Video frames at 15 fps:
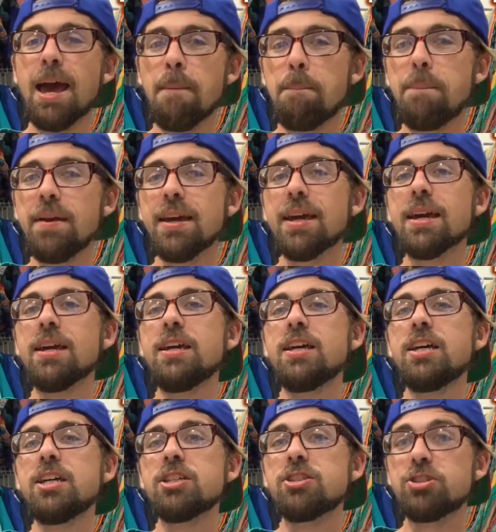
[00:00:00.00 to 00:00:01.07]
Epic
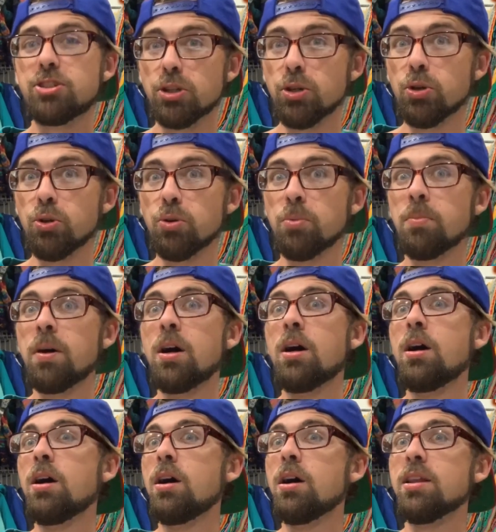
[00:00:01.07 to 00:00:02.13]
Zoom,
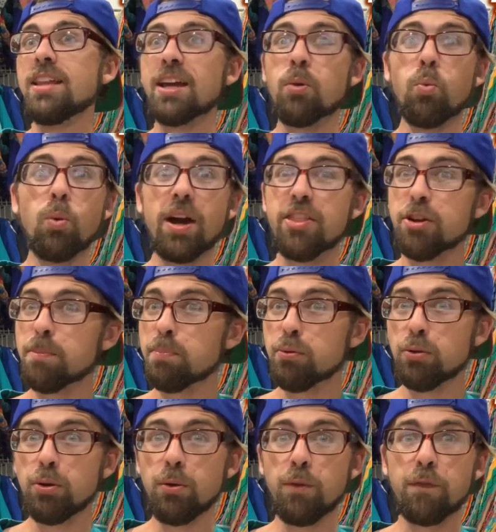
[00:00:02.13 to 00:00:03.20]
like
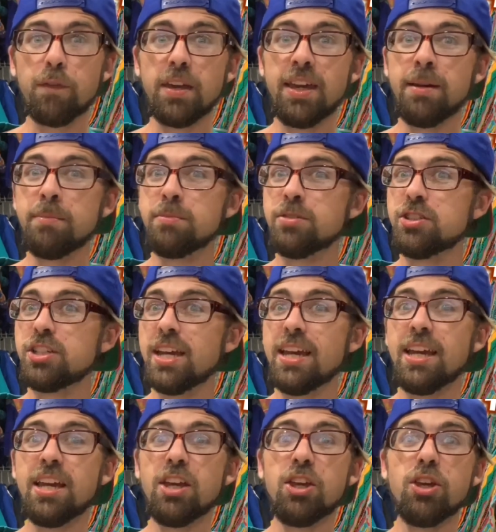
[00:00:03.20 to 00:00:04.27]
weatherproof
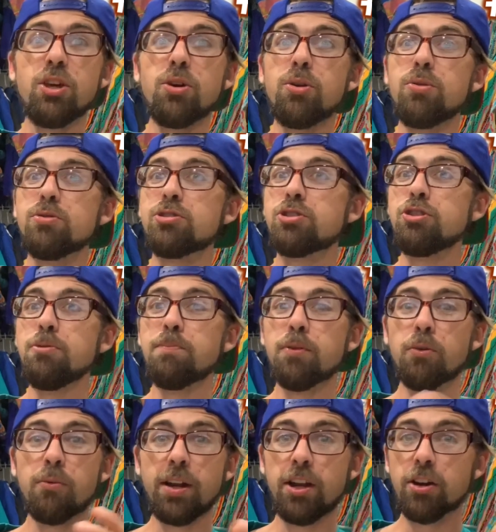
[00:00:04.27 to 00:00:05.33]
MJU,
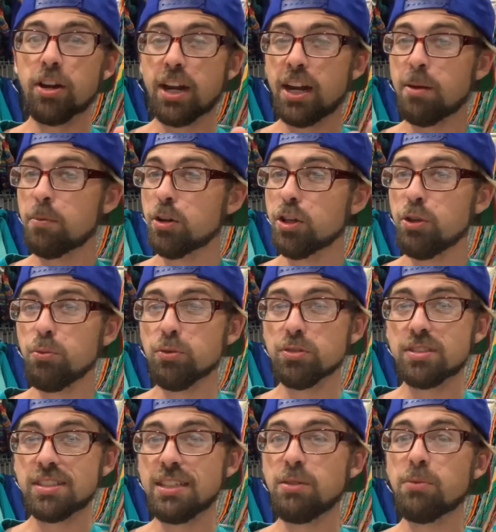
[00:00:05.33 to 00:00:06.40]
super rare camera. You will
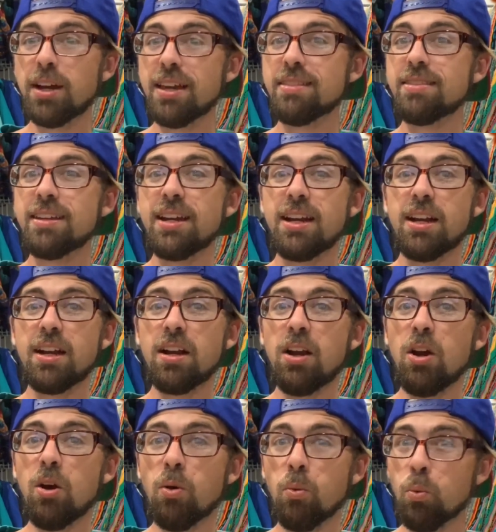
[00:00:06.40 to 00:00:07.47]
see right there
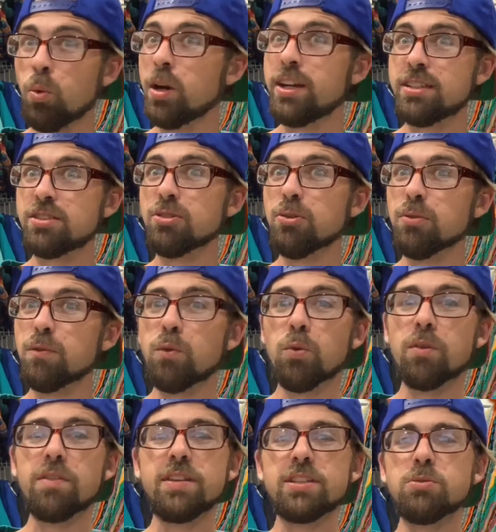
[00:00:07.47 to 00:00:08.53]
what it sold
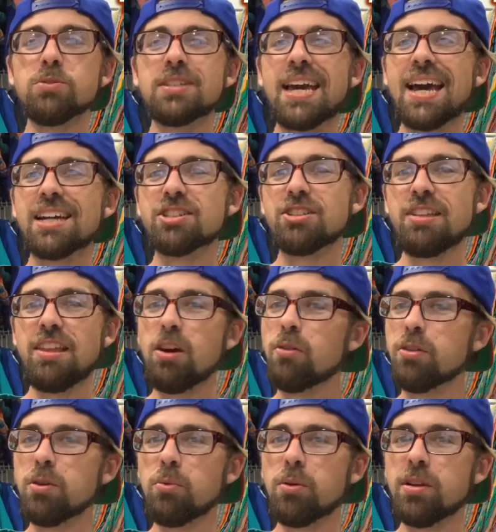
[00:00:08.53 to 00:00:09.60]
for. This was actually the
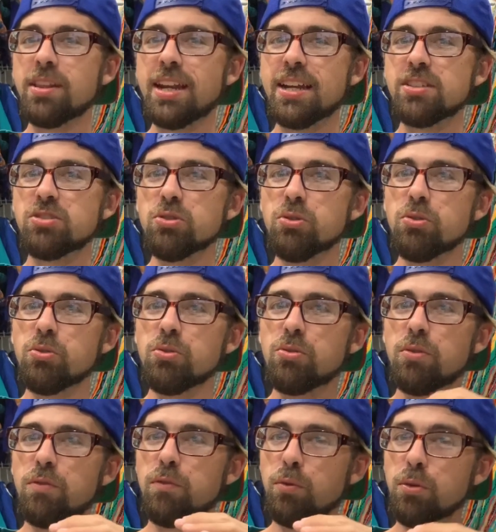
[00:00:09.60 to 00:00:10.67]
only one that I
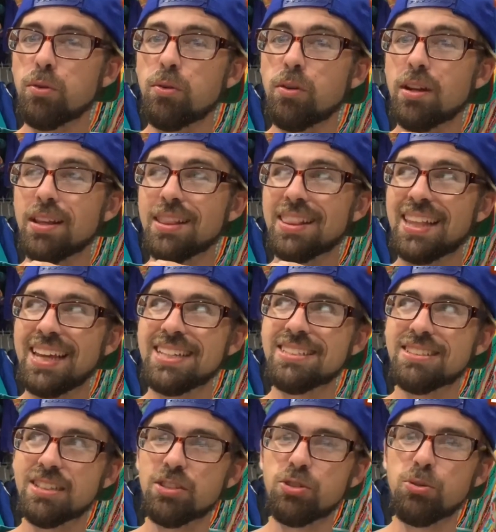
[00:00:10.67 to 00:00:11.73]
sold for
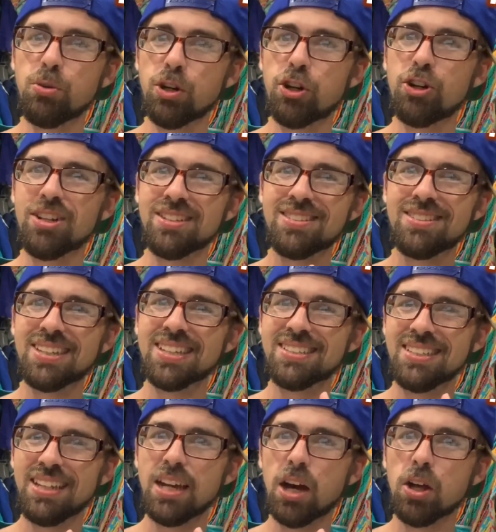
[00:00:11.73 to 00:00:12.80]
less than
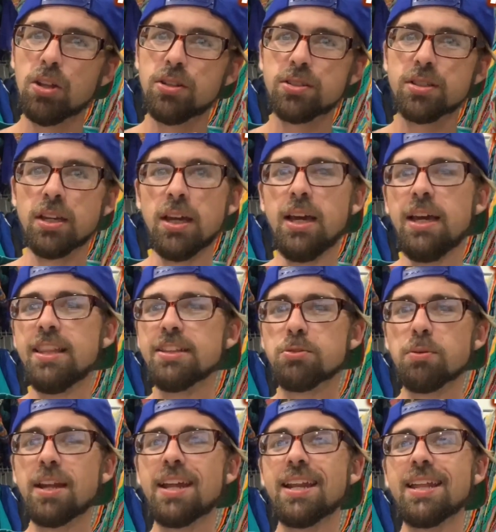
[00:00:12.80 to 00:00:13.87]
$260. This
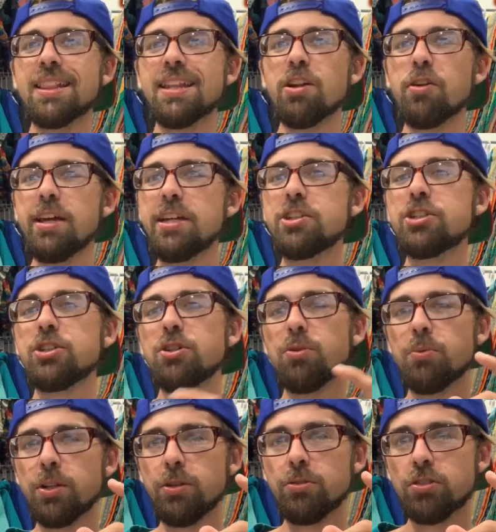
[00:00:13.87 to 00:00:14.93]
one had a little issue.
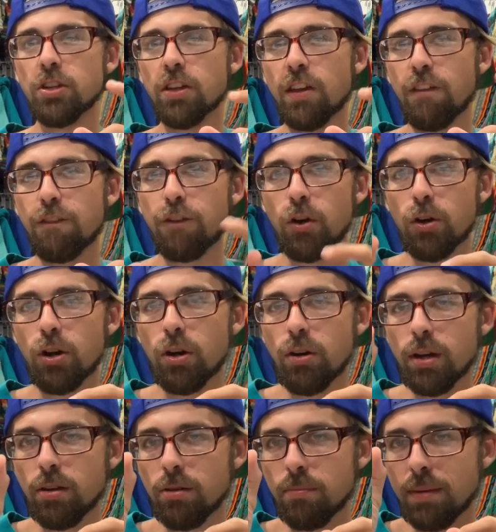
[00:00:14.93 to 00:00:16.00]
When you took a photo,
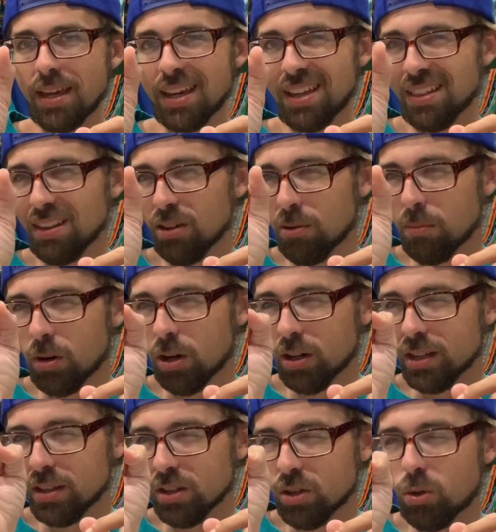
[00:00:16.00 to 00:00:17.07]
it would make a little
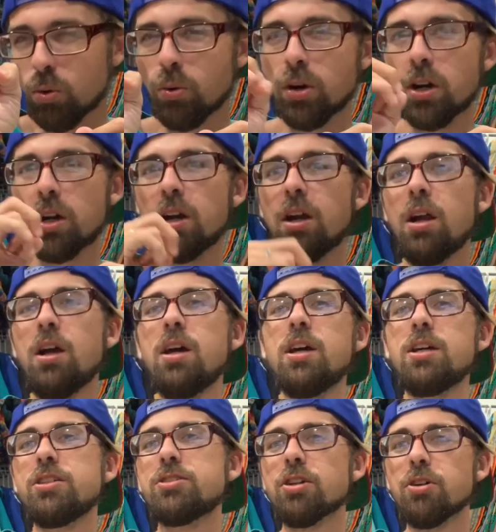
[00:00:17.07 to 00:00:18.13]
mark in the corner.
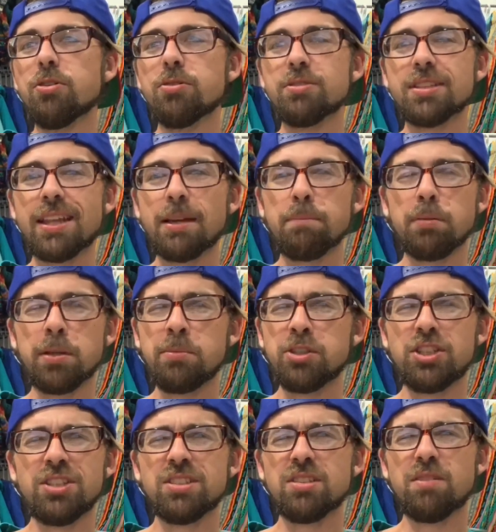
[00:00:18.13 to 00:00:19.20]
So there's like
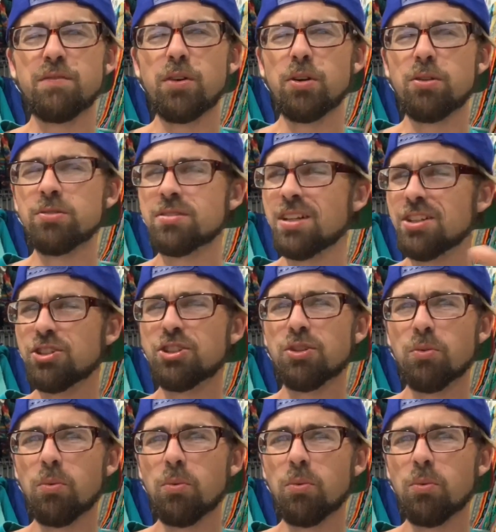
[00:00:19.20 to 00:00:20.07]
blemishes in the photos. Not sure